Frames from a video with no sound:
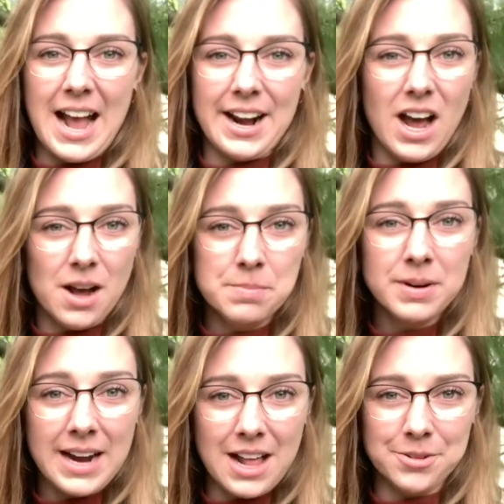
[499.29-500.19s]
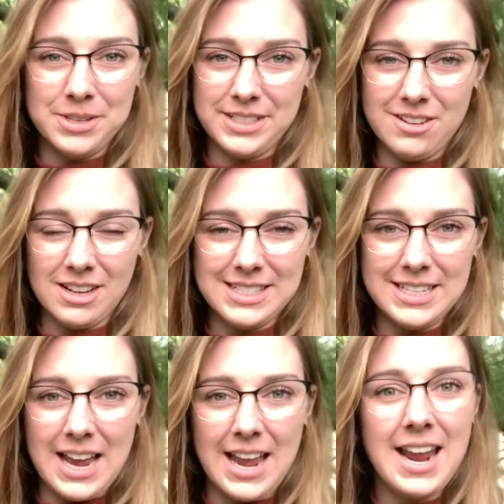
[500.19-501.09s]
at
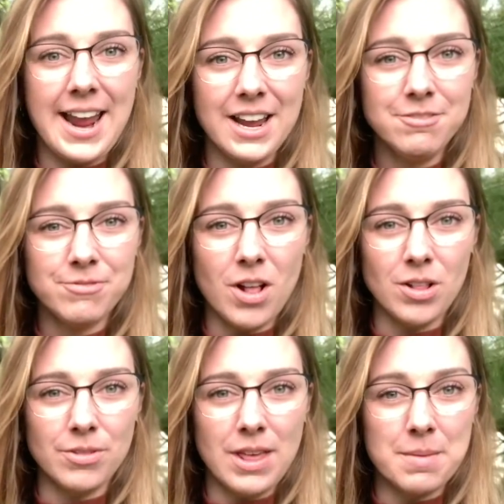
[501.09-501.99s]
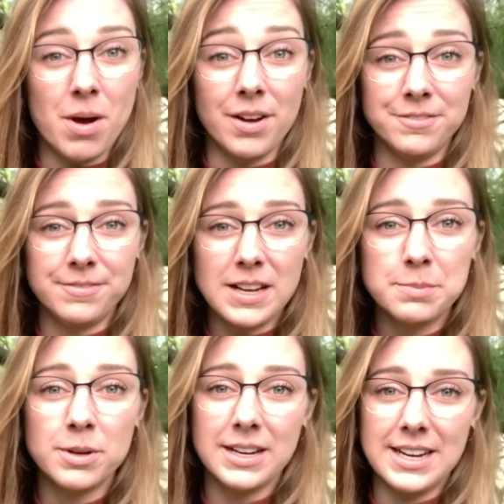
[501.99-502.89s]
humbergalleries.ca and follow them on Facebook,